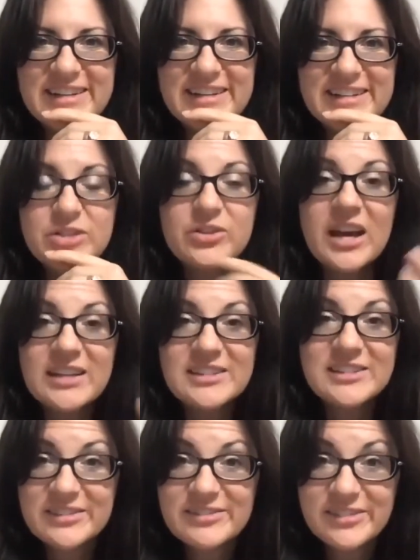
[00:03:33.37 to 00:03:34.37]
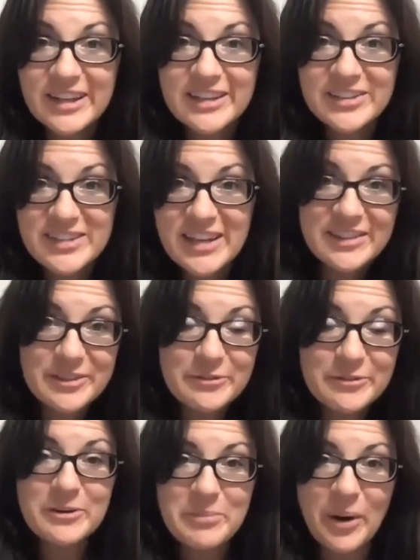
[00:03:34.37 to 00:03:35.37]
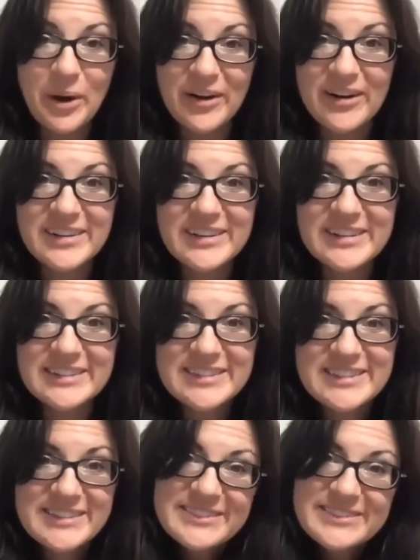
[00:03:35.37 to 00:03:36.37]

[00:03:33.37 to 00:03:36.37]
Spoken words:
So that's, like you said, the fun part. It's